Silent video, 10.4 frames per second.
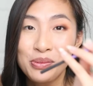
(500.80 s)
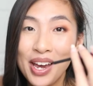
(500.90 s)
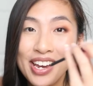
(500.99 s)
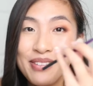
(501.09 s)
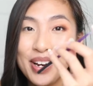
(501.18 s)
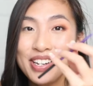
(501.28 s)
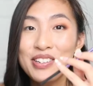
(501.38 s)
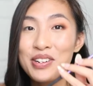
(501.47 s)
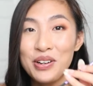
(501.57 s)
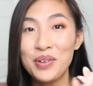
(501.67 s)
way. When
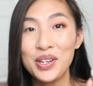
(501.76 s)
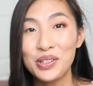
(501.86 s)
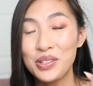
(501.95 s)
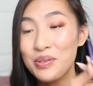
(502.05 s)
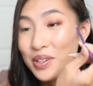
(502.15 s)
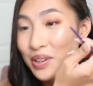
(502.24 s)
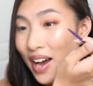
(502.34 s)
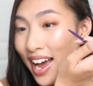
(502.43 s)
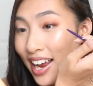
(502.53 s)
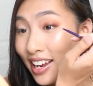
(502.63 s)
you know, when you're doing your
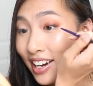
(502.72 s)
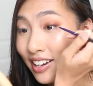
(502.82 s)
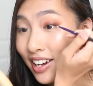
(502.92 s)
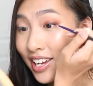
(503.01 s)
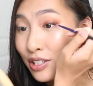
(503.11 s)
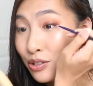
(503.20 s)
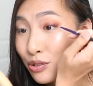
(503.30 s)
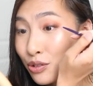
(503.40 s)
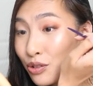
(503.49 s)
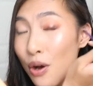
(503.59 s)
eyeliner, it's
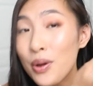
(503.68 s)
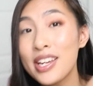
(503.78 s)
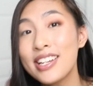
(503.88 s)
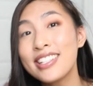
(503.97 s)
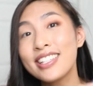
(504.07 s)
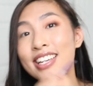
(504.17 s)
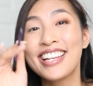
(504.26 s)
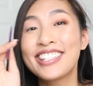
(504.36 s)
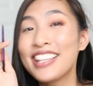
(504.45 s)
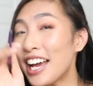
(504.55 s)
so easy.
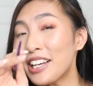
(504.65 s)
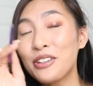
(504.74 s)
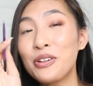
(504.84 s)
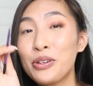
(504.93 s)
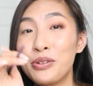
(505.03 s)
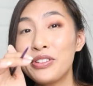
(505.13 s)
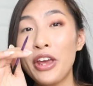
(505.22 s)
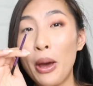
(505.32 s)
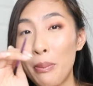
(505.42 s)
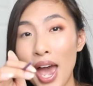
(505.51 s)
It's like you're using
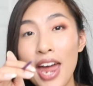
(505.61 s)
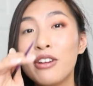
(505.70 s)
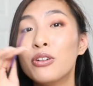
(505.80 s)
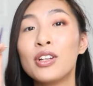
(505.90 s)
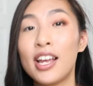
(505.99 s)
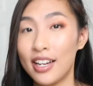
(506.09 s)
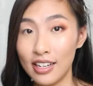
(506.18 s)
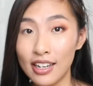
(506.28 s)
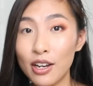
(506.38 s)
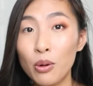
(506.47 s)
a pen or like a
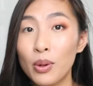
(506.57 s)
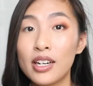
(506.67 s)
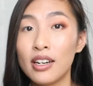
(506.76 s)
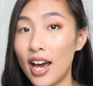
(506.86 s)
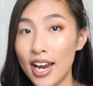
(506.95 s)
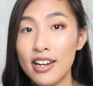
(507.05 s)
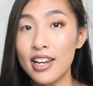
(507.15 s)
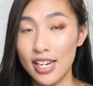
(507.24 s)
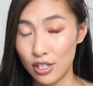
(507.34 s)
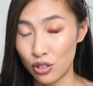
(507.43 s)
liquid liner.
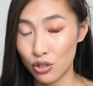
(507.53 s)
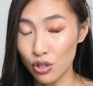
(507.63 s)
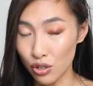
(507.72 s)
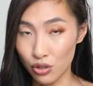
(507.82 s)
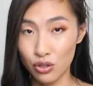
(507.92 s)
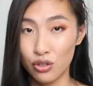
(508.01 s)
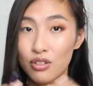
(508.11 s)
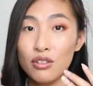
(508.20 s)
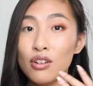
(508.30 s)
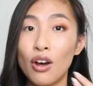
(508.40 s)
It's just,
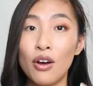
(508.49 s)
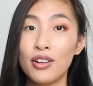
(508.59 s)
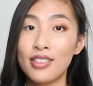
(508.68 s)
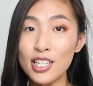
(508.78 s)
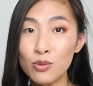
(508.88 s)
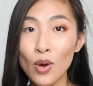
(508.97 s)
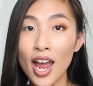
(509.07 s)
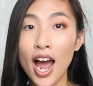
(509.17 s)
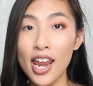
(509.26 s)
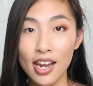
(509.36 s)
you know, that's why
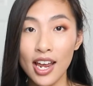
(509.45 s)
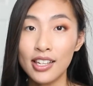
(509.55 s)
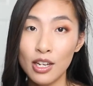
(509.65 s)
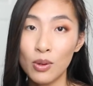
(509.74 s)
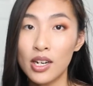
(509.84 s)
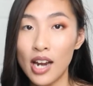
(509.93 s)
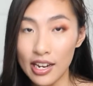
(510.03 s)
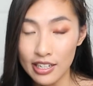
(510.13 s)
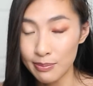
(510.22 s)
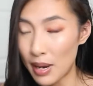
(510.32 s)
I like liquid
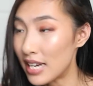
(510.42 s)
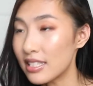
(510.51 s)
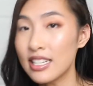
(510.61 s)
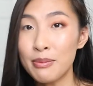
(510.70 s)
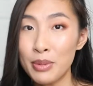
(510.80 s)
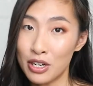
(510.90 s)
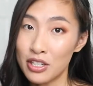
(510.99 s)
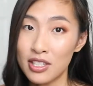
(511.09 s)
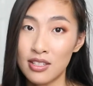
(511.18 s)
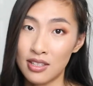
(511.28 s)
liners personally,
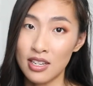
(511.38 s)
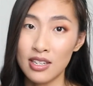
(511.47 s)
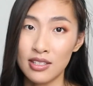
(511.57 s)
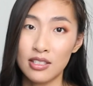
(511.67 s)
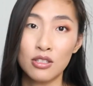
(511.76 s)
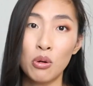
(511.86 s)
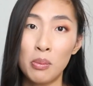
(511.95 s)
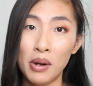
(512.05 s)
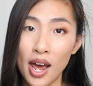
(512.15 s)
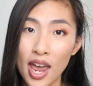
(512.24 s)
because it's the easiest to
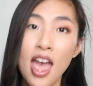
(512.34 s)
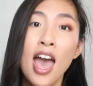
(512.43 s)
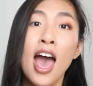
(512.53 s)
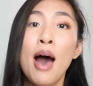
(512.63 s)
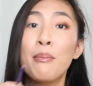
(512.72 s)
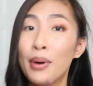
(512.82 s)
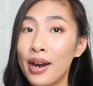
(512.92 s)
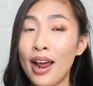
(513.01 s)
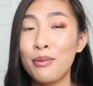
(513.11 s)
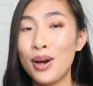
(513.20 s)
apply.
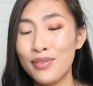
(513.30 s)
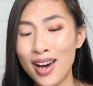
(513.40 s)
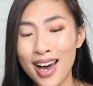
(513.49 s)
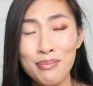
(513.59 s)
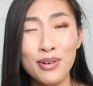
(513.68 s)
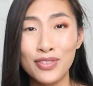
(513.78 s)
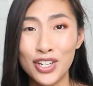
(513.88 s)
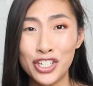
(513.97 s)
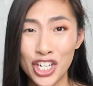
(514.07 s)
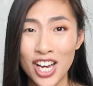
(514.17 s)
But however, I
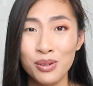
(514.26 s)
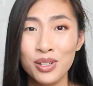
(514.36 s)
prefer gel,